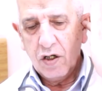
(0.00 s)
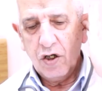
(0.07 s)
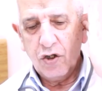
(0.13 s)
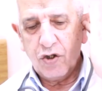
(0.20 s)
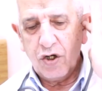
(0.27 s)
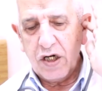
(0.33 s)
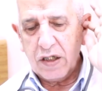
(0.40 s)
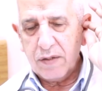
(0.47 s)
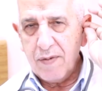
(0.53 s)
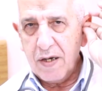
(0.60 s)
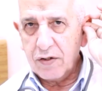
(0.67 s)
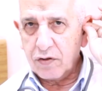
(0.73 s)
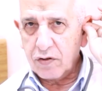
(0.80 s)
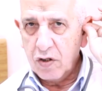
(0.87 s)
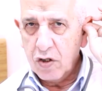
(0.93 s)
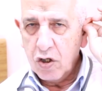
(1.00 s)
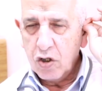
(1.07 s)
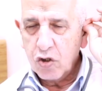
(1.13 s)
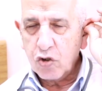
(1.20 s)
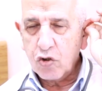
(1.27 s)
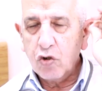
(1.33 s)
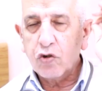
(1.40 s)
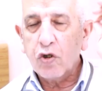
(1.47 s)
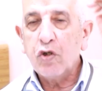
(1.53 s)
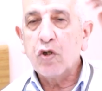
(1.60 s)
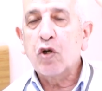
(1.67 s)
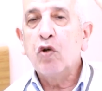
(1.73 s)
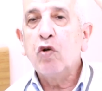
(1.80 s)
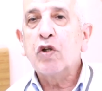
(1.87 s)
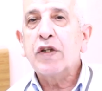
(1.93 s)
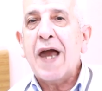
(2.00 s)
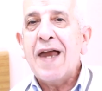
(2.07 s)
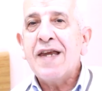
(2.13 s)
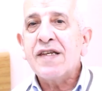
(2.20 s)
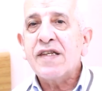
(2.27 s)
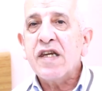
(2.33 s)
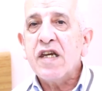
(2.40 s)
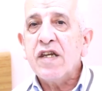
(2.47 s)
A treatment should include ACE